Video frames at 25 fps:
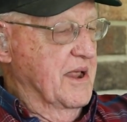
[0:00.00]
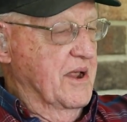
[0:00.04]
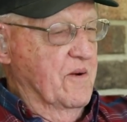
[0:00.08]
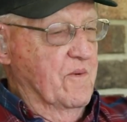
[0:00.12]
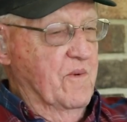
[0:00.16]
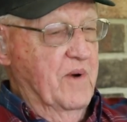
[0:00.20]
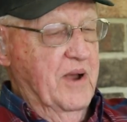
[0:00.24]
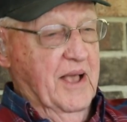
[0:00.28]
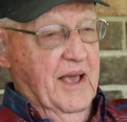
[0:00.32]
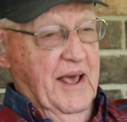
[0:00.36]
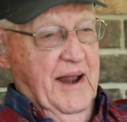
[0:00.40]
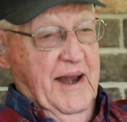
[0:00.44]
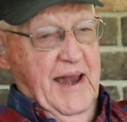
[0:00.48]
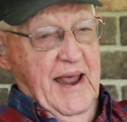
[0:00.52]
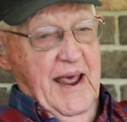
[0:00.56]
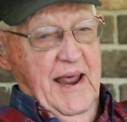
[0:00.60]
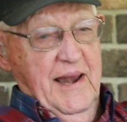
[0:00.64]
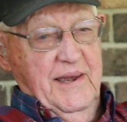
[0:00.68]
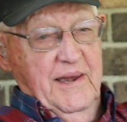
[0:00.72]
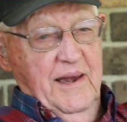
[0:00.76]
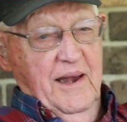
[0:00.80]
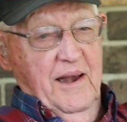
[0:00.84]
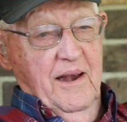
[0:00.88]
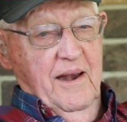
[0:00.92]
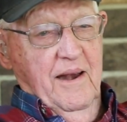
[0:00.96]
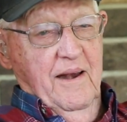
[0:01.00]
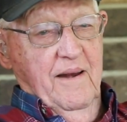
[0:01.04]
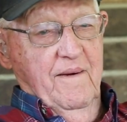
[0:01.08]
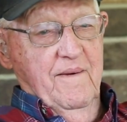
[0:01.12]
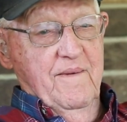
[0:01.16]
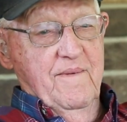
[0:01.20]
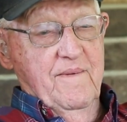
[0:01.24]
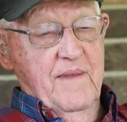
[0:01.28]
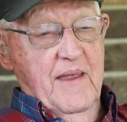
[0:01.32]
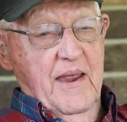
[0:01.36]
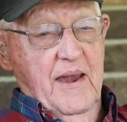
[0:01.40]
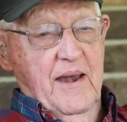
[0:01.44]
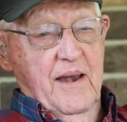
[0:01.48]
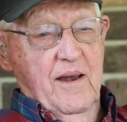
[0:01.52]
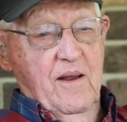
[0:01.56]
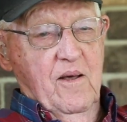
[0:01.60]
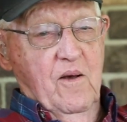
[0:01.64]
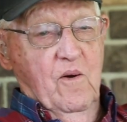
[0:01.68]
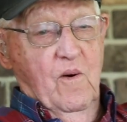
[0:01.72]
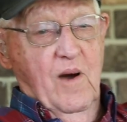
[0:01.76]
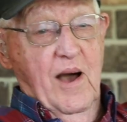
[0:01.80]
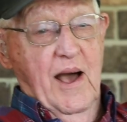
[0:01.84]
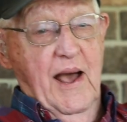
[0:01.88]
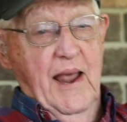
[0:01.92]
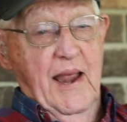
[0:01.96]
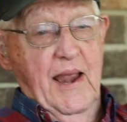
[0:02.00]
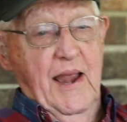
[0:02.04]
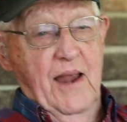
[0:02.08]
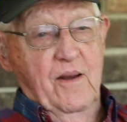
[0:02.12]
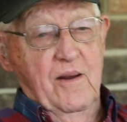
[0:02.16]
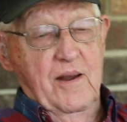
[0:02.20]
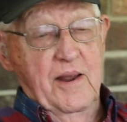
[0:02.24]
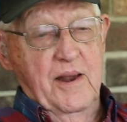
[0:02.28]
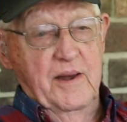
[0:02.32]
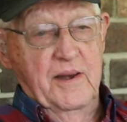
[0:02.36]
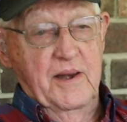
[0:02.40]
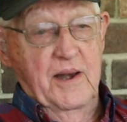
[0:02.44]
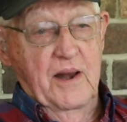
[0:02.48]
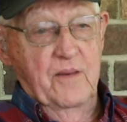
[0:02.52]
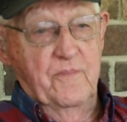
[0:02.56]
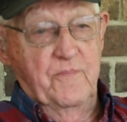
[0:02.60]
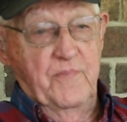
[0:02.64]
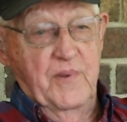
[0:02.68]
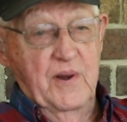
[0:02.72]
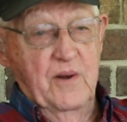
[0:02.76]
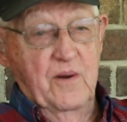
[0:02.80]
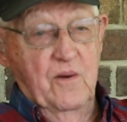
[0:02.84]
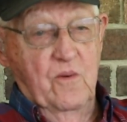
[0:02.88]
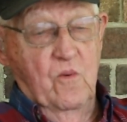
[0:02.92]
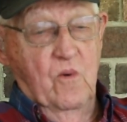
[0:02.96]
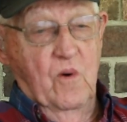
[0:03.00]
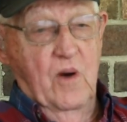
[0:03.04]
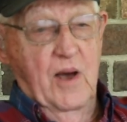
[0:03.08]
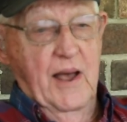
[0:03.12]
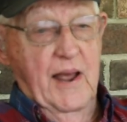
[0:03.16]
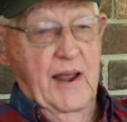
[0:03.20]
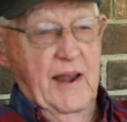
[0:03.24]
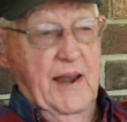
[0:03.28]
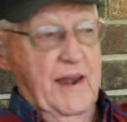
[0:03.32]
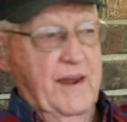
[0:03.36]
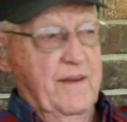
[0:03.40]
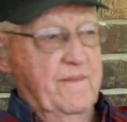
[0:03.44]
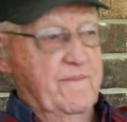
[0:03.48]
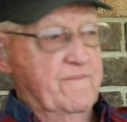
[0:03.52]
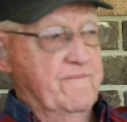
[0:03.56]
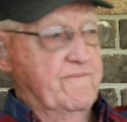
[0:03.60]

we got out there in Hawaii, ended up in Hawaii.